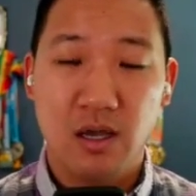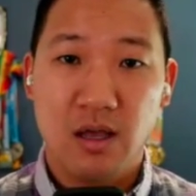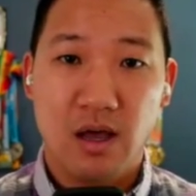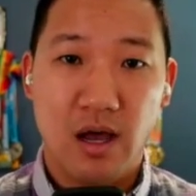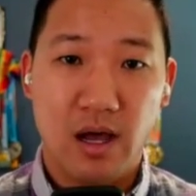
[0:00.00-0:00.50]

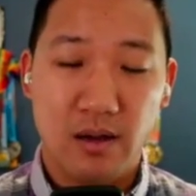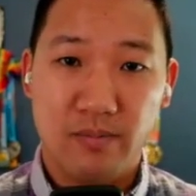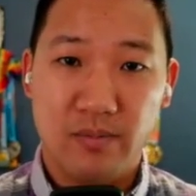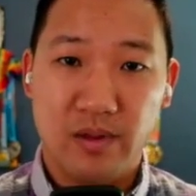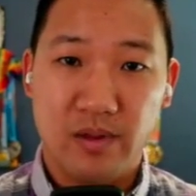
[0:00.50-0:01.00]

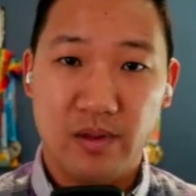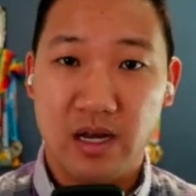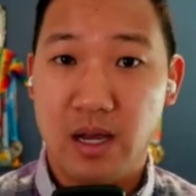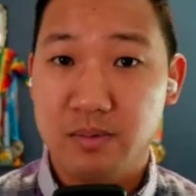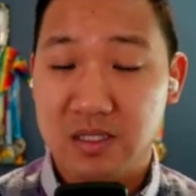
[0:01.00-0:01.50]

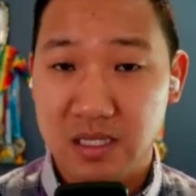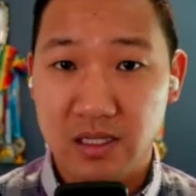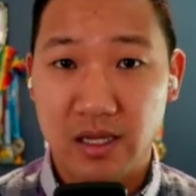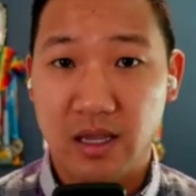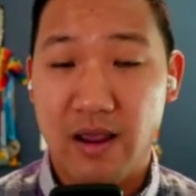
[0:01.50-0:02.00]

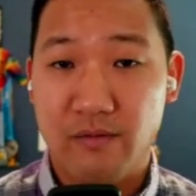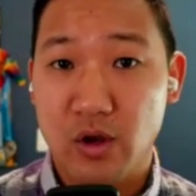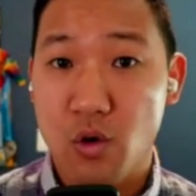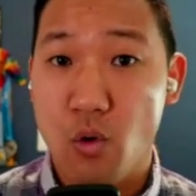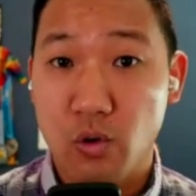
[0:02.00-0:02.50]
upskilling every
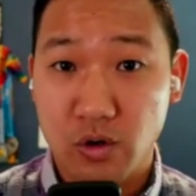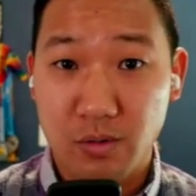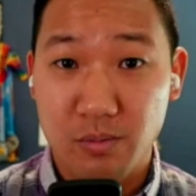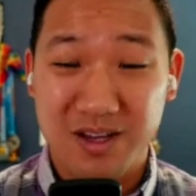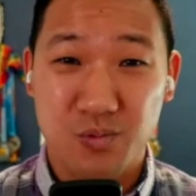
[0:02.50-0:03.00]
quarter
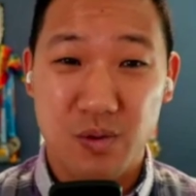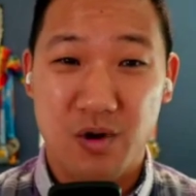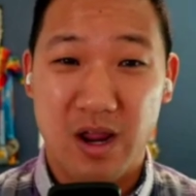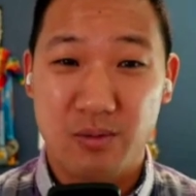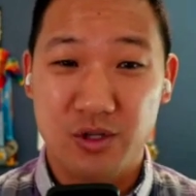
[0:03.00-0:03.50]
because we
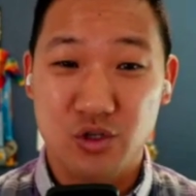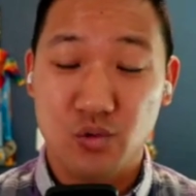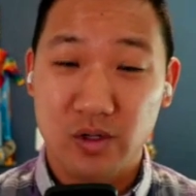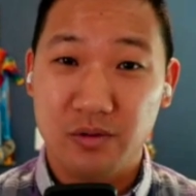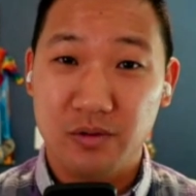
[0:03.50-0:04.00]
were able to
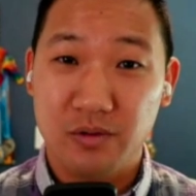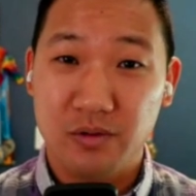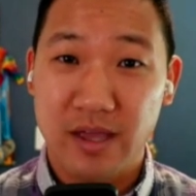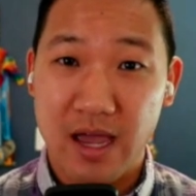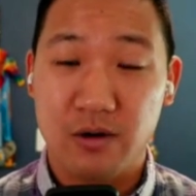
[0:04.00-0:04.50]
drill
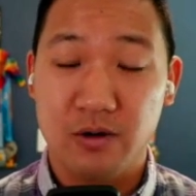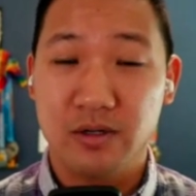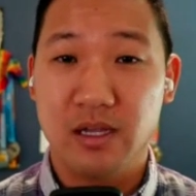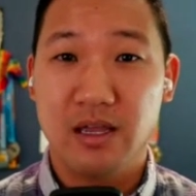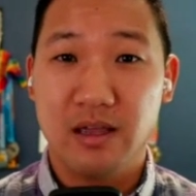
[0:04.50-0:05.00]
down
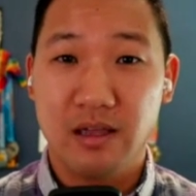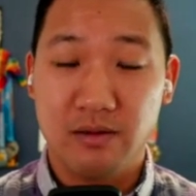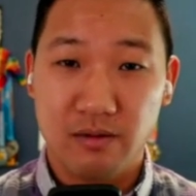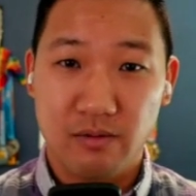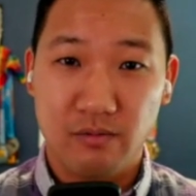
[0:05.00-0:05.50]

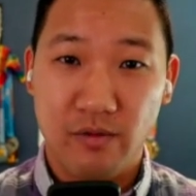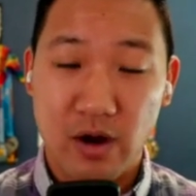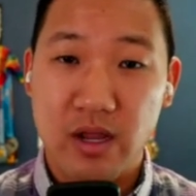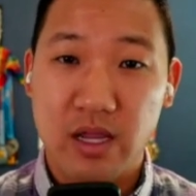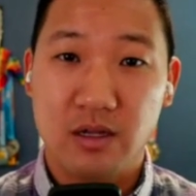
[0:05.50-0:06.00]

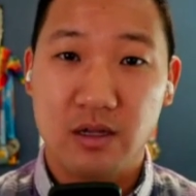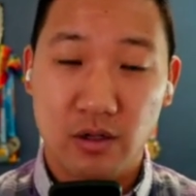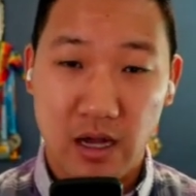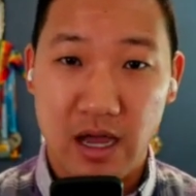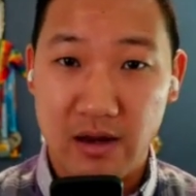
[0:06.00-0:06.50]

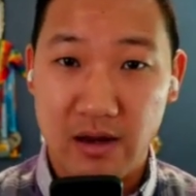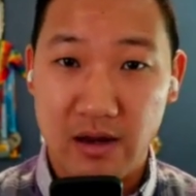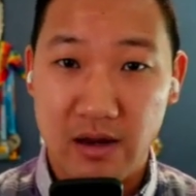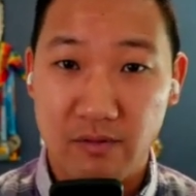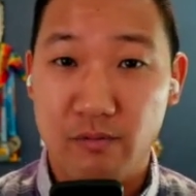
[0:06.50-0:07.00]
in
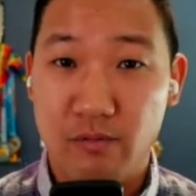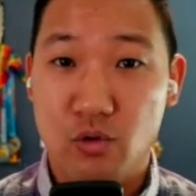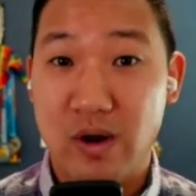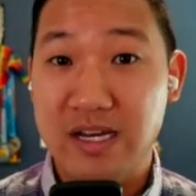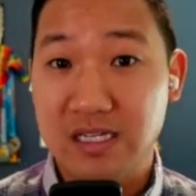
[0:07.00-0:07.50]

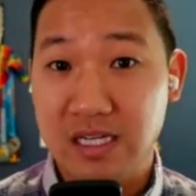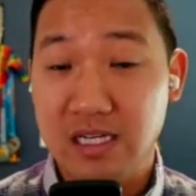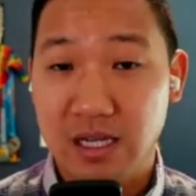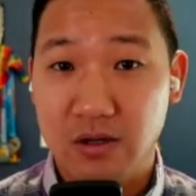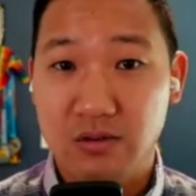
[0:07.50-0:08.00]
great
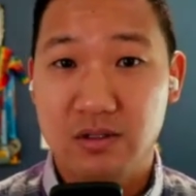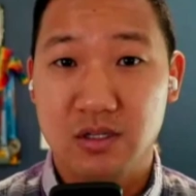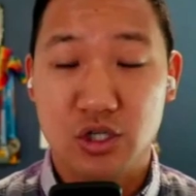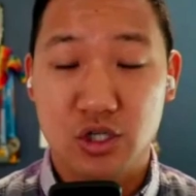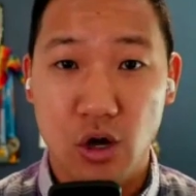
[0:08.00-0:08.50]
detail to
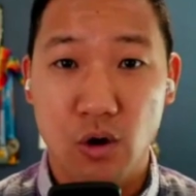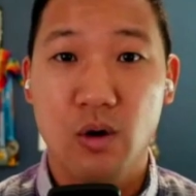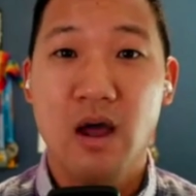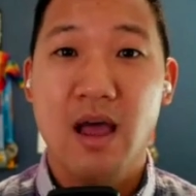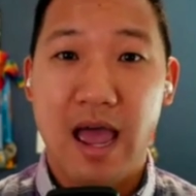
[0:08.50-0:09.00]
show
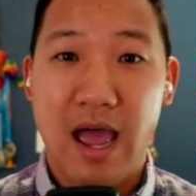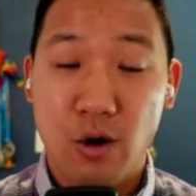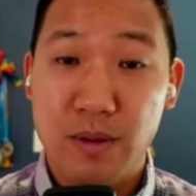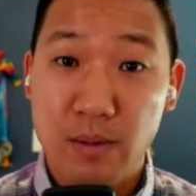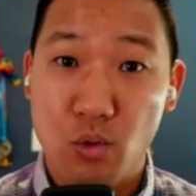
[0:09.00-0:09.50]
how
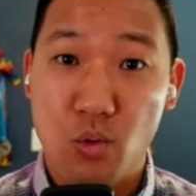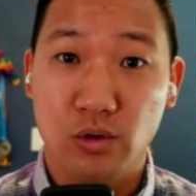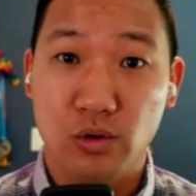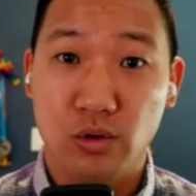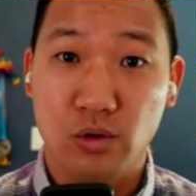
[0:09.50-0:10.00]
people
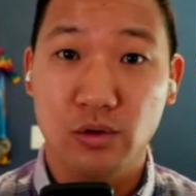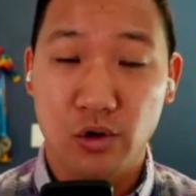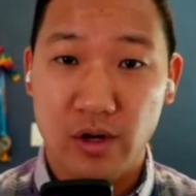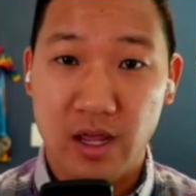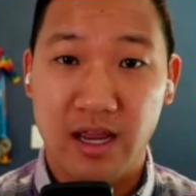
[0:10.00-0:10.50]
were
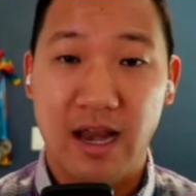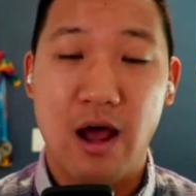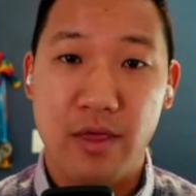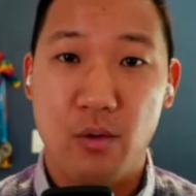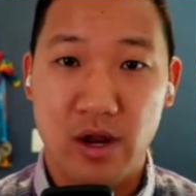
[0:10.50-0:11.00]
learning and how
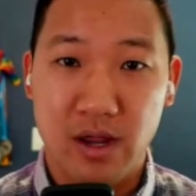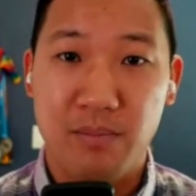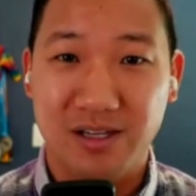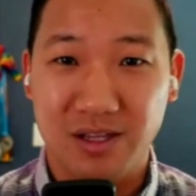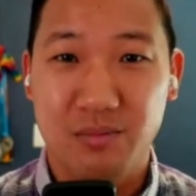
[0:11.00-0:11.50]
they were
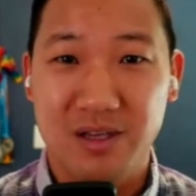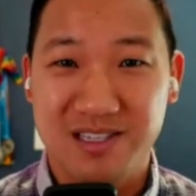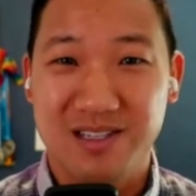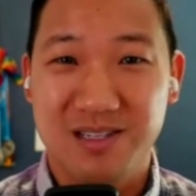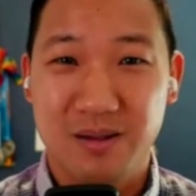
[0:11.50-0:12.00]
impacting the business.